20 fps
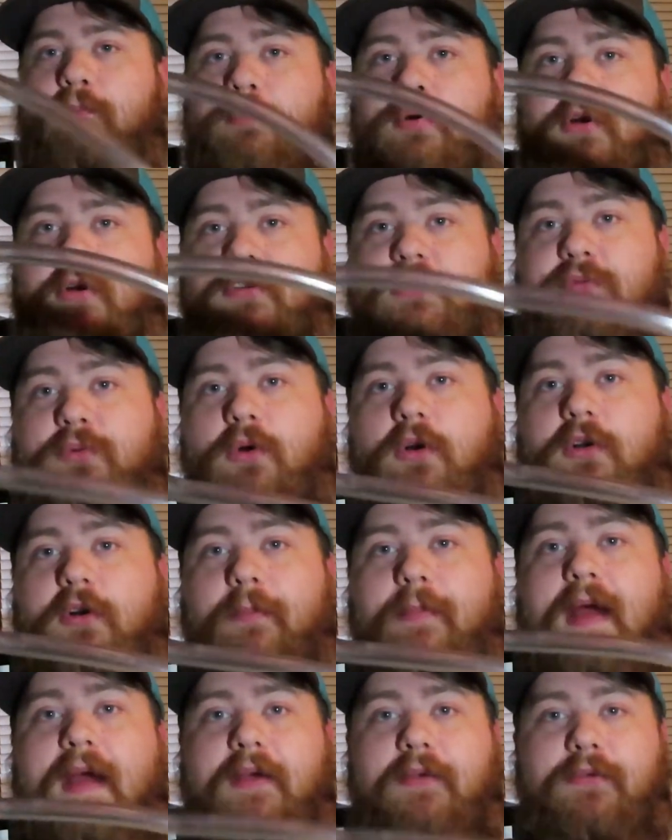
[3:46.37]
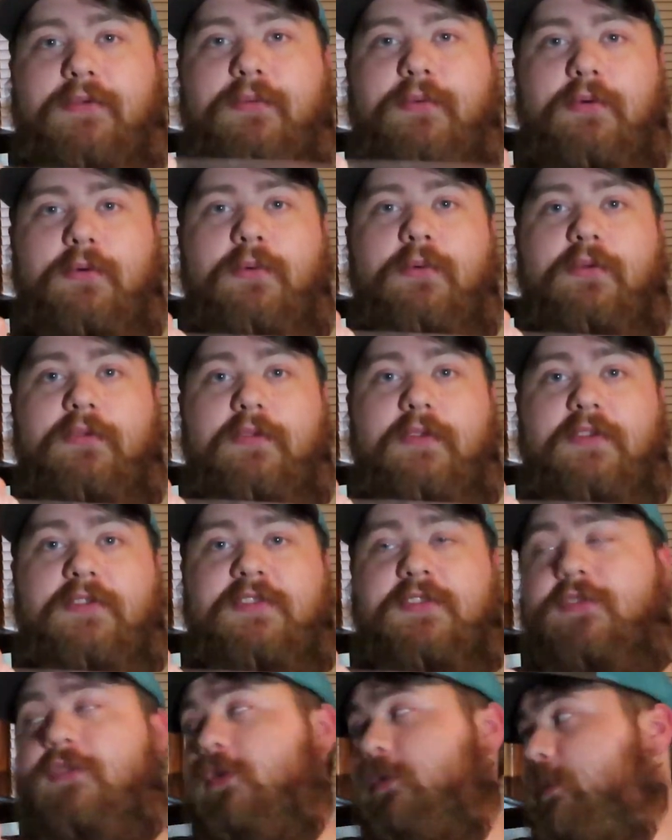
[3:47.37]
push water back through the
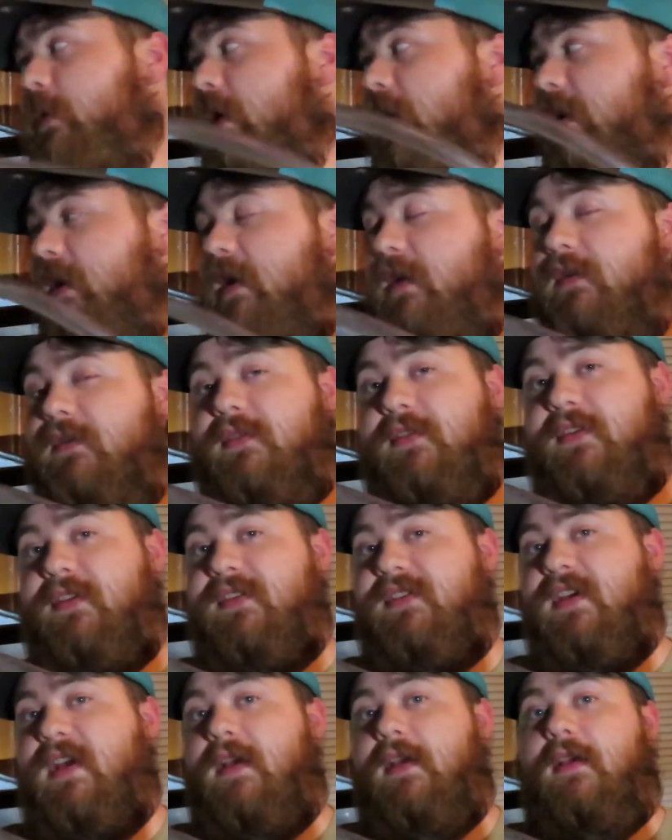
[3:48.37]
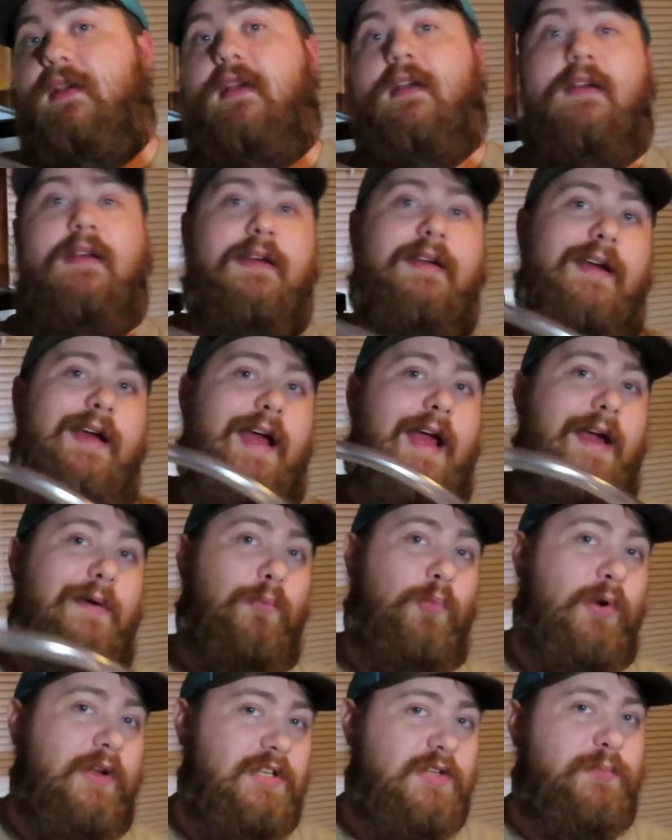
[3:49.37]
tube and into the tank.
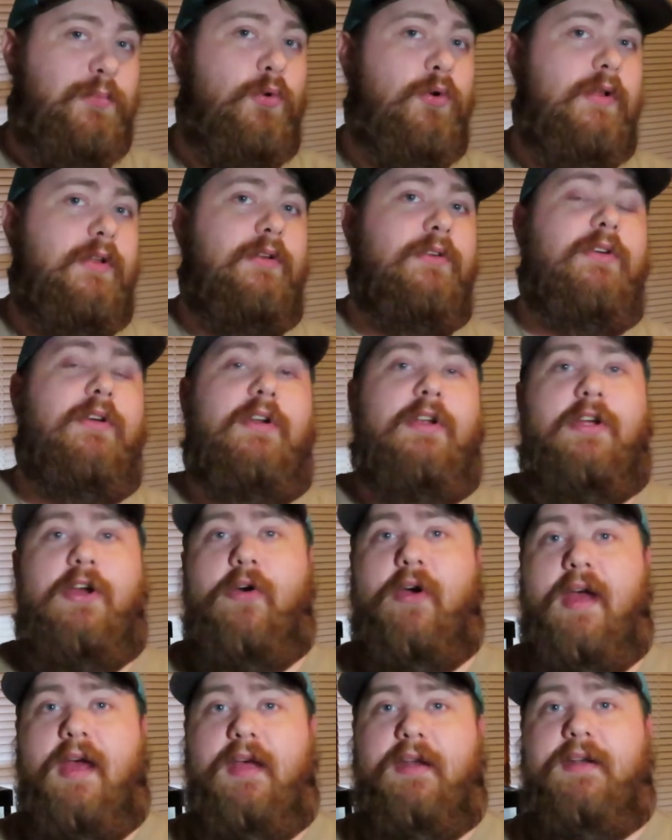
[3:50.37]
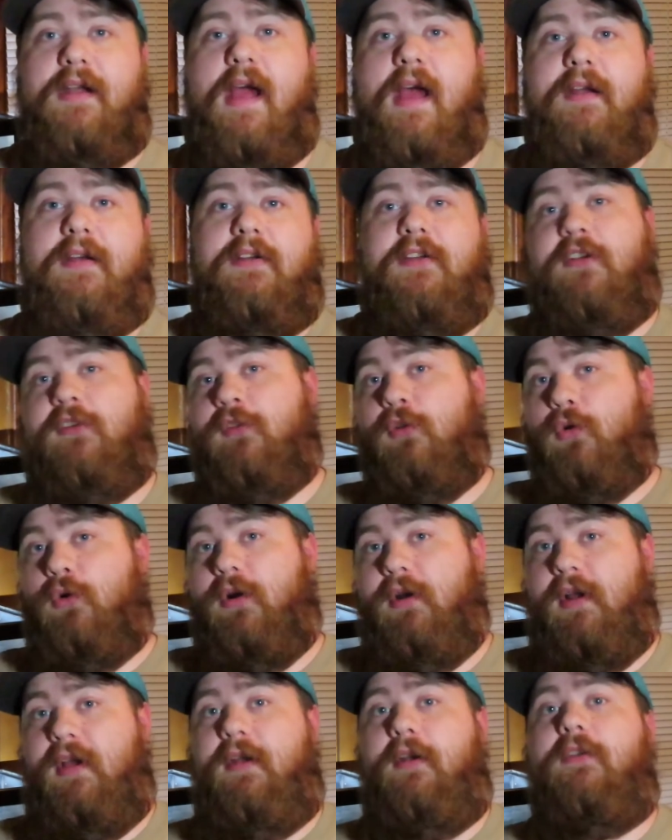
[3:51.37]
At which point, you're going to go ahead and add a
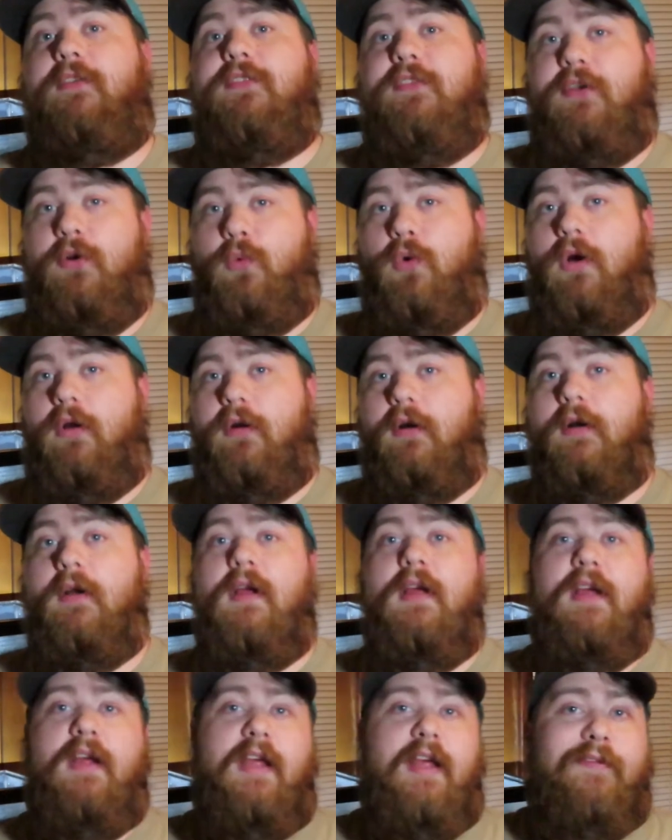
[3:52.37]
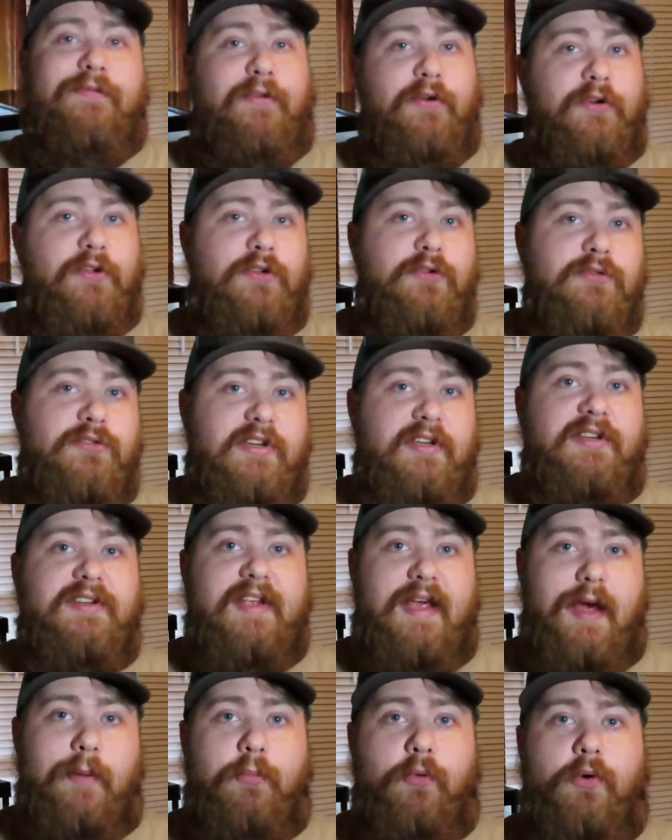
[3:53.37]
dechlorinator to your water if you're using
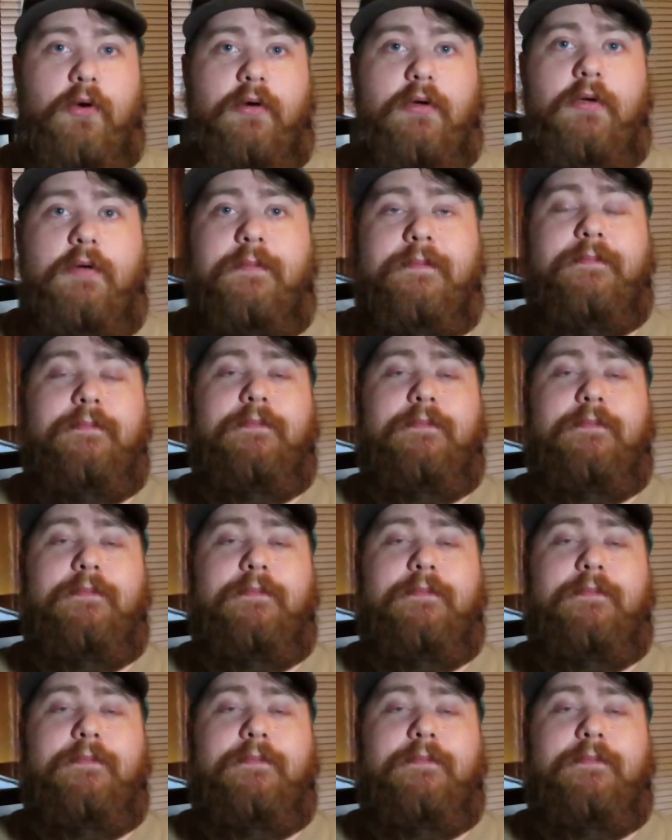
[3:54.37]
tap water.